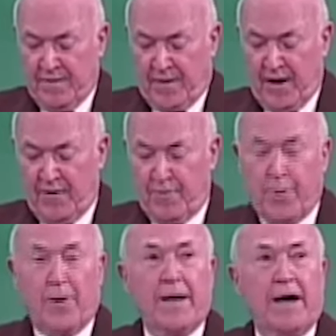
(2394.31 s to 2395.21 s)
For I have
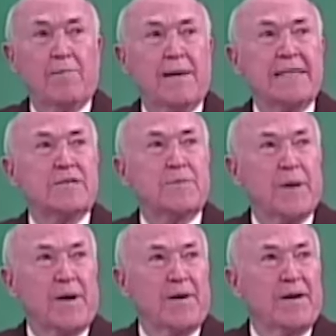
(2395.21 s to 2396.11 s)
poured out my
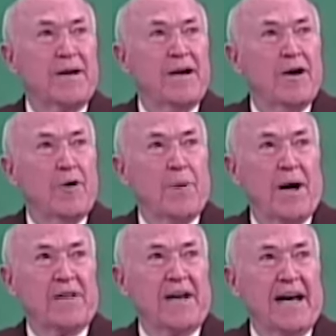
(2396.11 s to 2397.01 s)
spirit
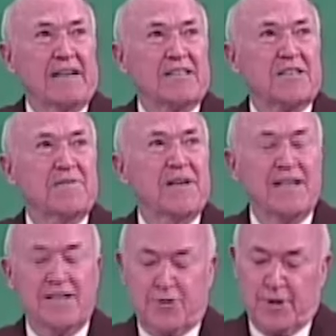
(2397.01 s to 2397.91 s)
upon the house of
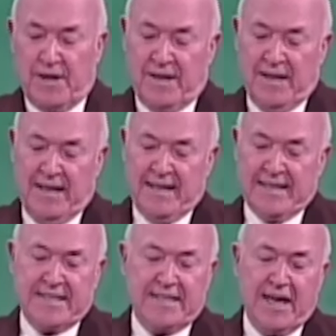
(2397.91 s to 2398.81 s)
Israel,
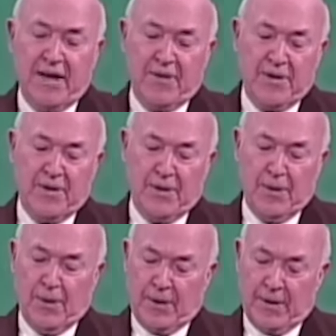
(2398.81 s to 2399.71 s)
saith the
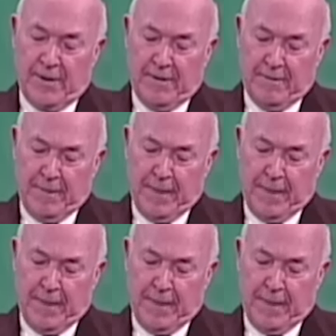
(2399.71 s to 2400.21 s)
Lord.